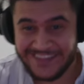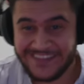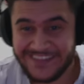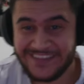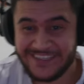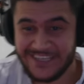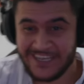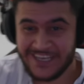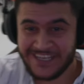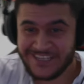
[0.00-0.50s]

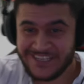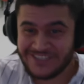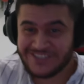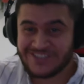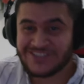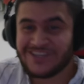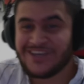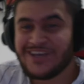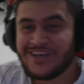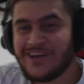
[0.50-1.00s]

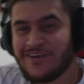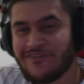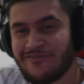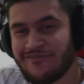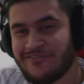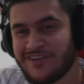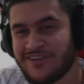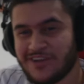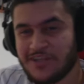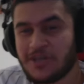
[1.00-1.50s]
this
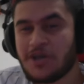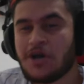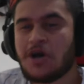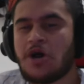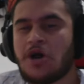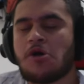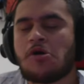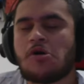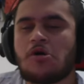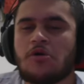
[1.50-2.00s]

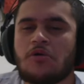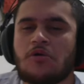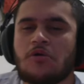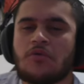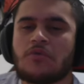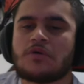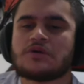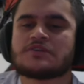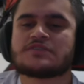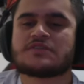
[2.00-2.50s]
video
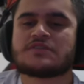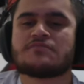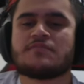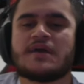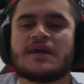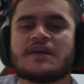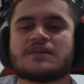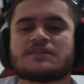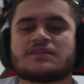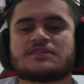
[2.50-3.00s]
was
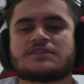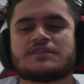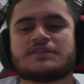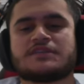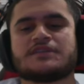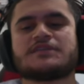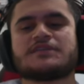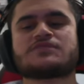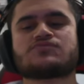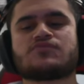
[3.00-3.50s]

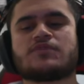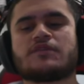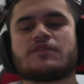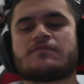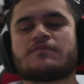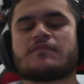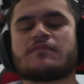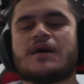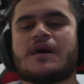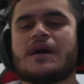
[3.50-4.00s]
amazing. This is one of
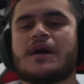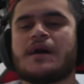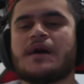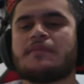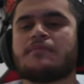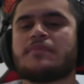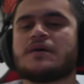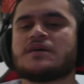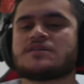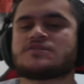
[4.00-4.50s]

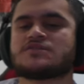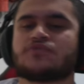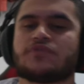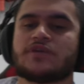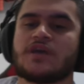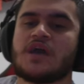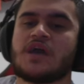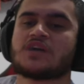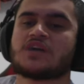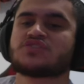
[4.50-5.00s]
my best
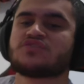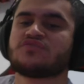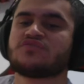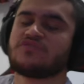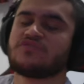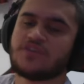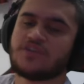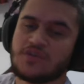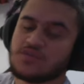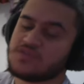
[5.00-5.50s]

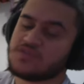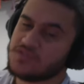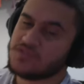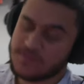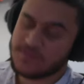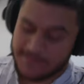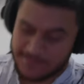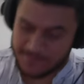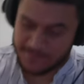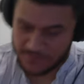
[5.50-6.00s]
reaction
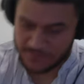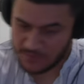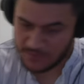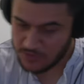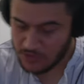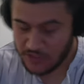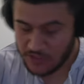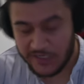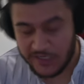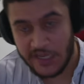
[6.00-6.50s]
videos.
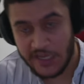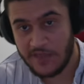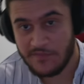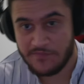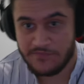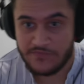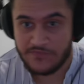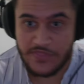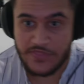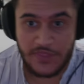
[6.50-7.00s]
Looking
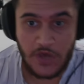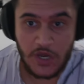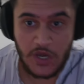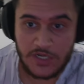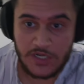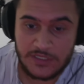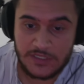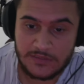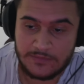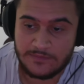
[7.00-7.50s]
at
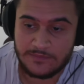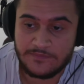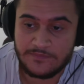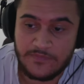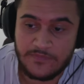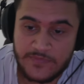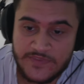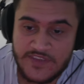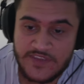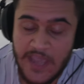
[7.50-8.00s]
thug
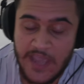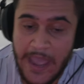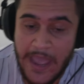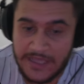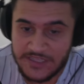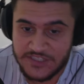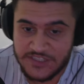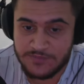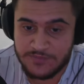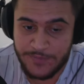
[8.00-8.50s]

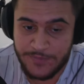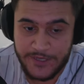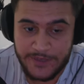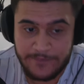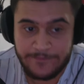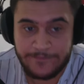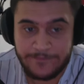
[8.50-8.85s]
cats, bro.